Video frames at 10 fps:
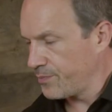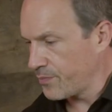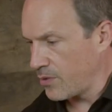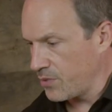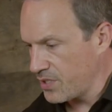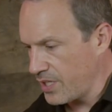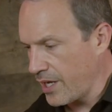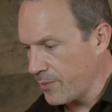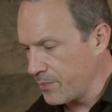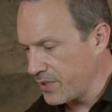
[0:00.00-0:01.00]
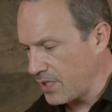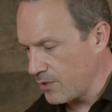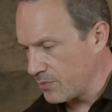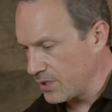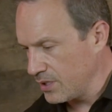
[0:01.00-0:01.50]
I want to say amber, but
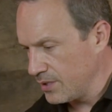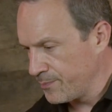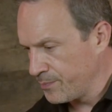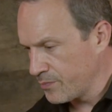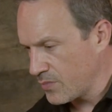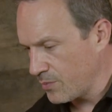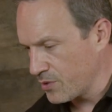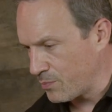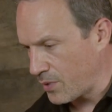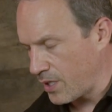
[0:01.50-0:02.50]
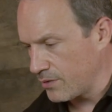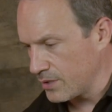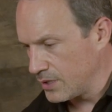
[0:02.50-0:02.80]
not really. It's almost brown.